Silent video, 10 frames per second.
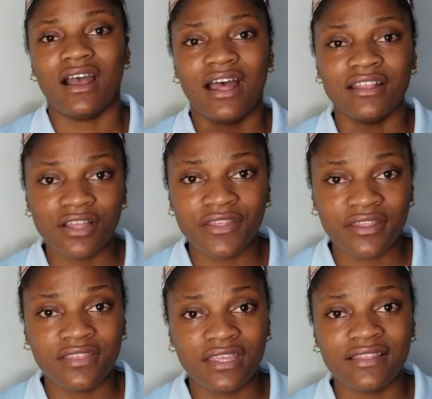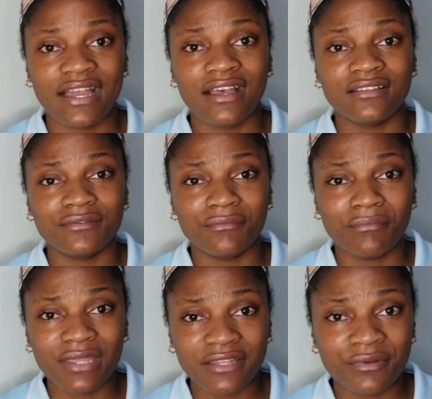Another thing that
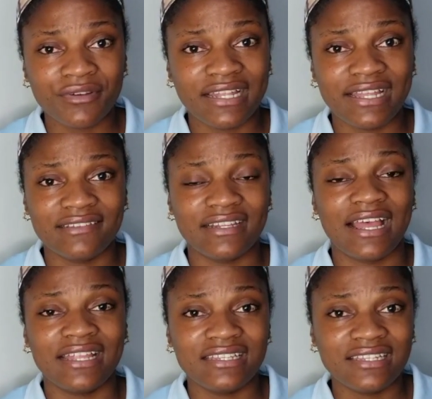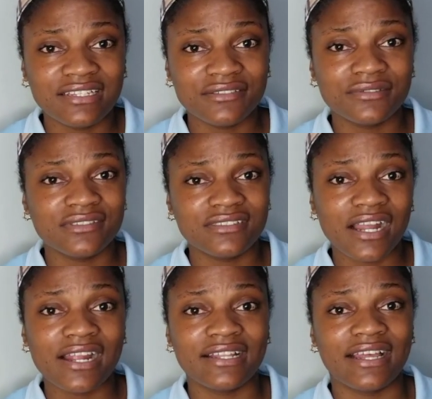made me realize that I needed to
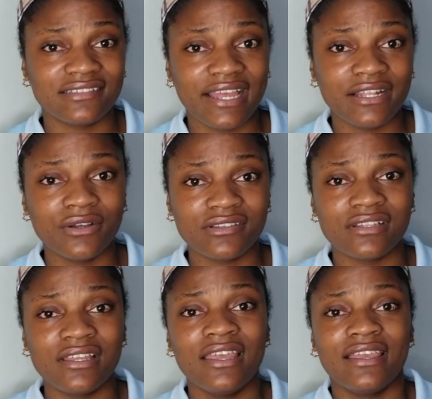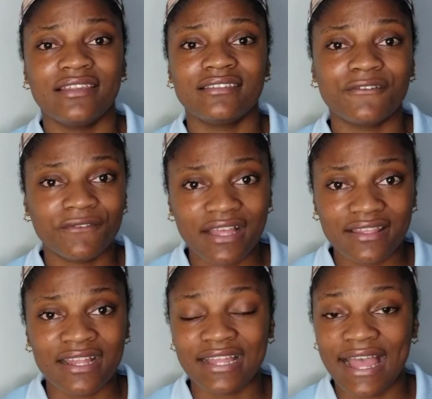start a side hustle is the fact
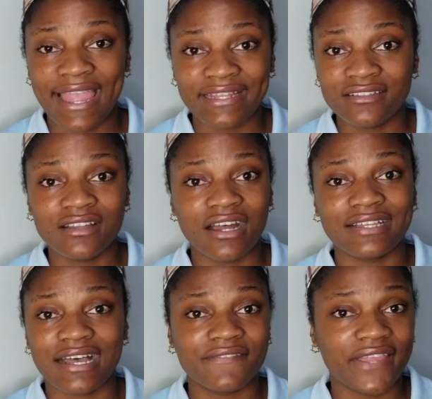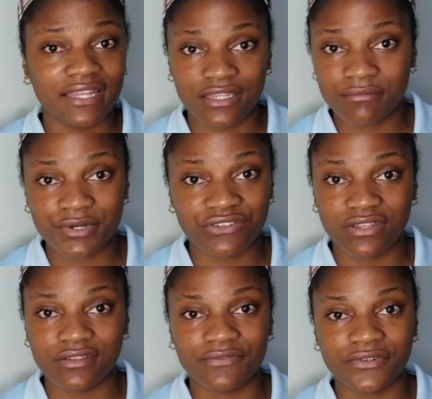that I did not have any
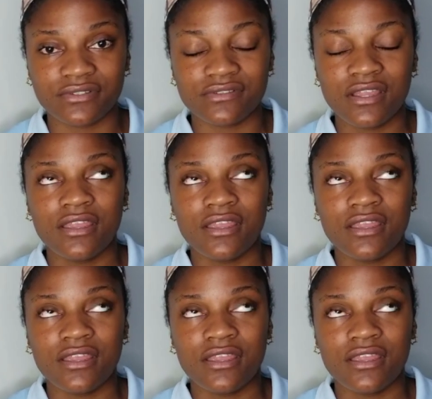emergency funds.